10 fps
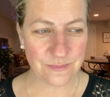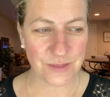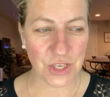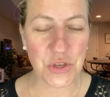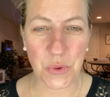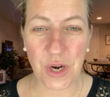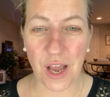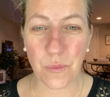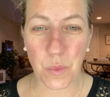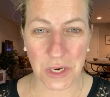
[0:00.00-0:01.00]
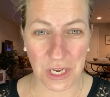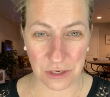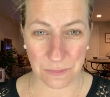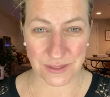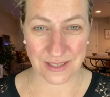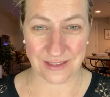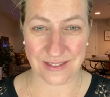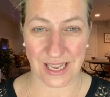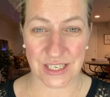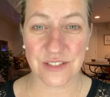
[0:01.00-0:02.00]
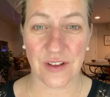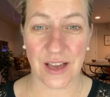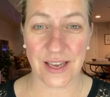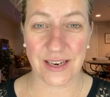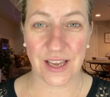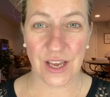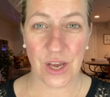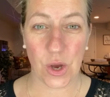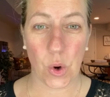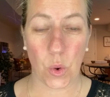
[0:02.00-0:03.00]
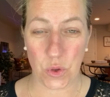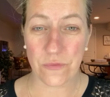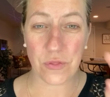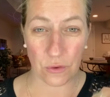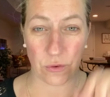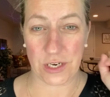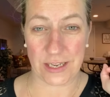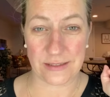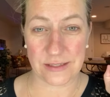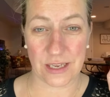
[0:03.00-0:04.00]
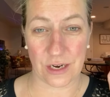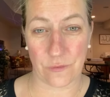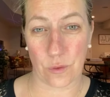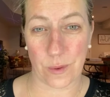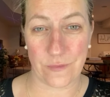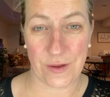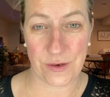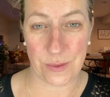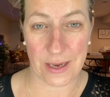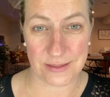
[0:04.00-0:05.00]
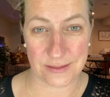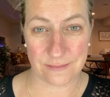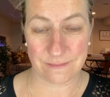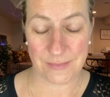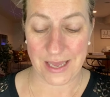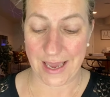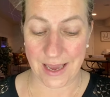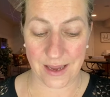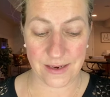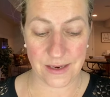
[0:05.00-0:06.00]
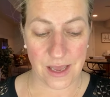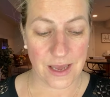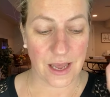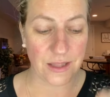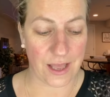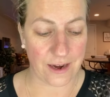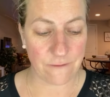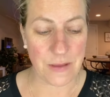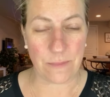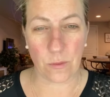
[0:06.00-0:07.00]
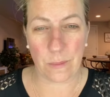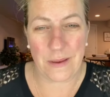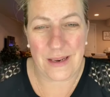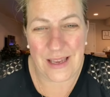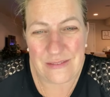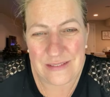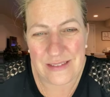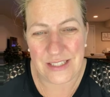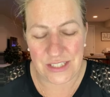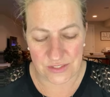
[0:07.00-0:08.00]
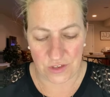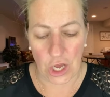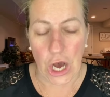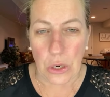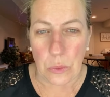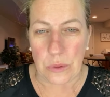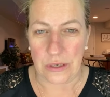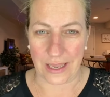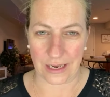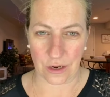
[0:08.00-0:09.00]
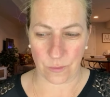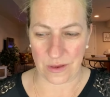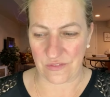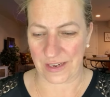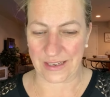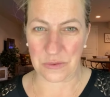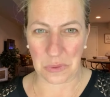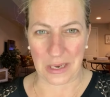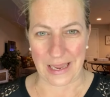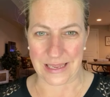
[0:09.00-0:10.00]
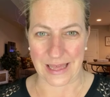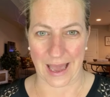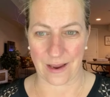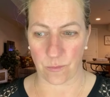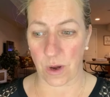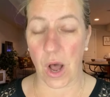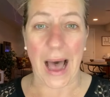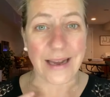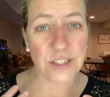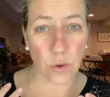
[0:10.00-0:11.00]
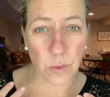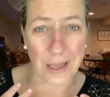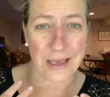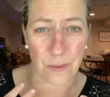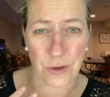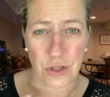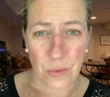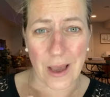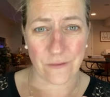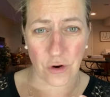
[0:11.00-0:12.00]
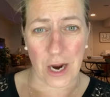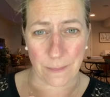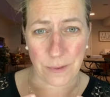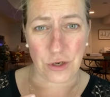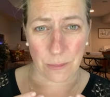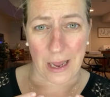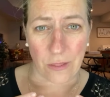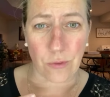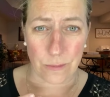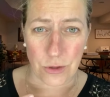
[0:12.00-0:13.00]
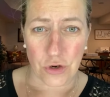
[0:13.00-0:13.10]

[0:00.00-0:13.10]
you're not 100% satisfied, you have 30 days to get a full refund, you guys. And a lot of people will be like, oh, I just feel awkward getting a refund. I don't like that. Well, I don't like it when you have crap in your bathroom you're